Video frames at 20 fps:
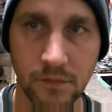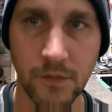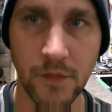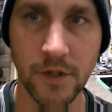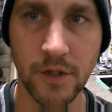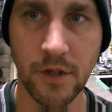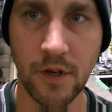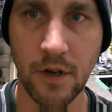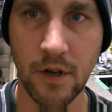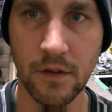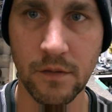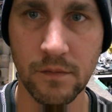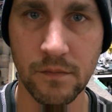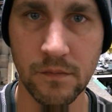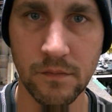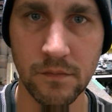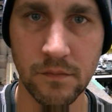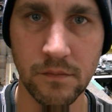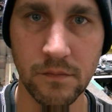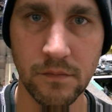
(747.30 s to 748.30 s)
Is it on?
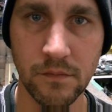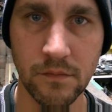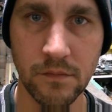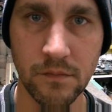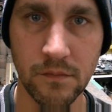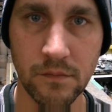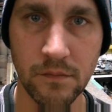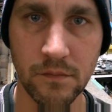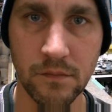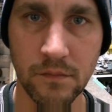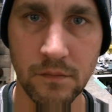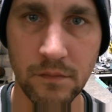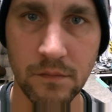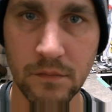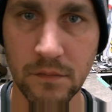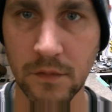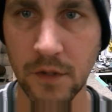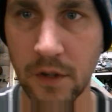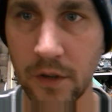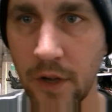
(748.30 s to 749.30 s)

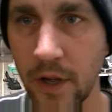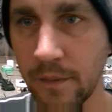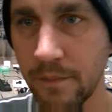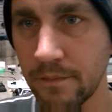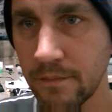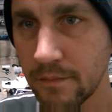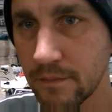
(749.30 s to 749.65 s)
Okay.